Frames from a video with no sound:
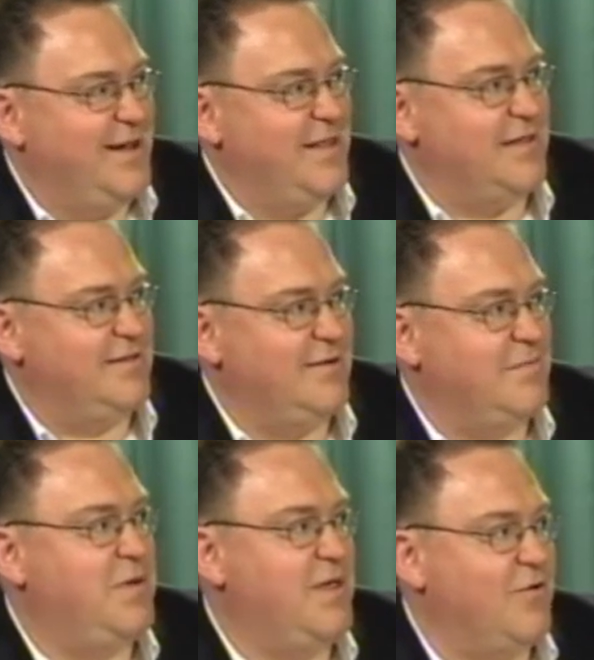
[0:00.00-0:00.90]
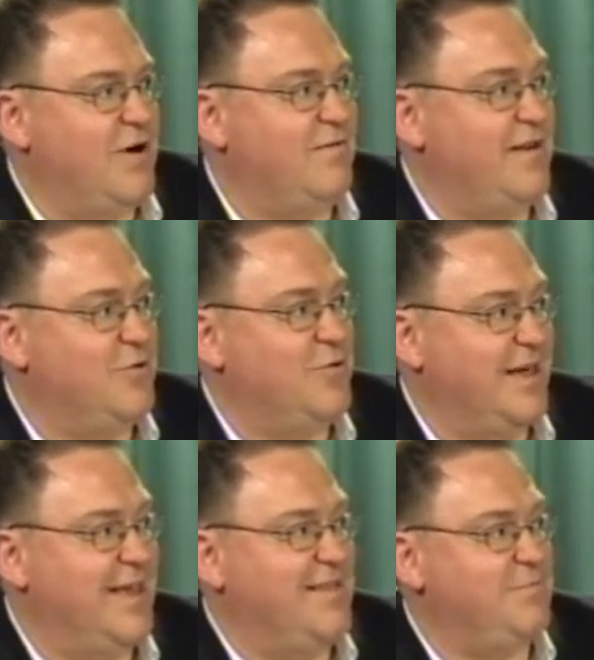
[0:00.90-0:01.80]
then to appear on a video
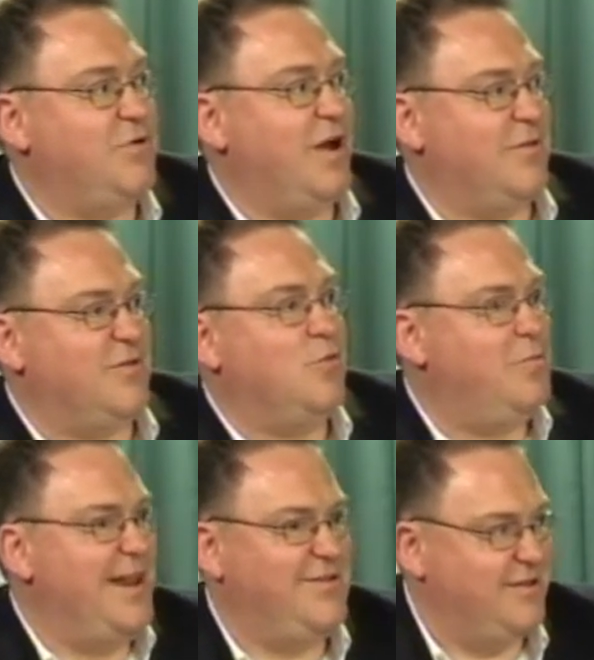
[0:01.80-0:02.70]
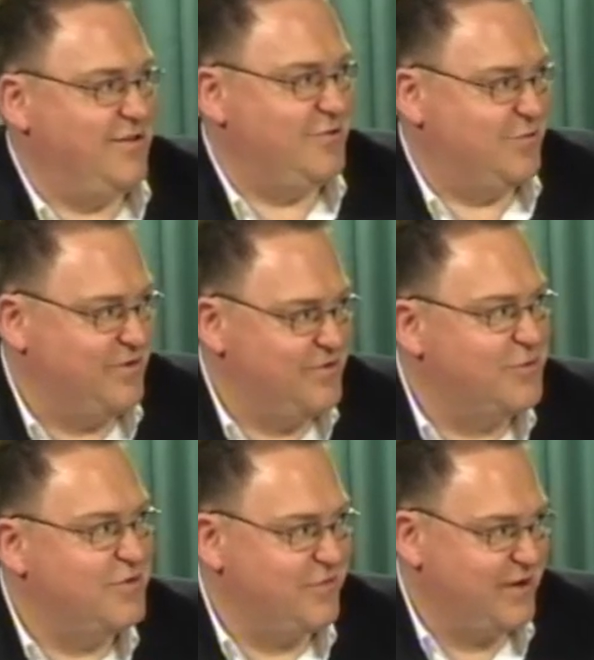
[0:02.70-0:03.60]
that gets put out as an open educational
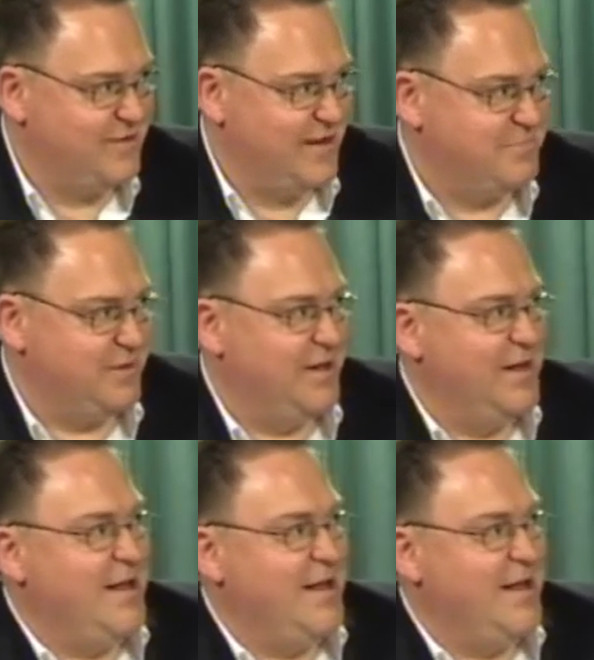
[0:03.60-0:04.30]
resource, for example,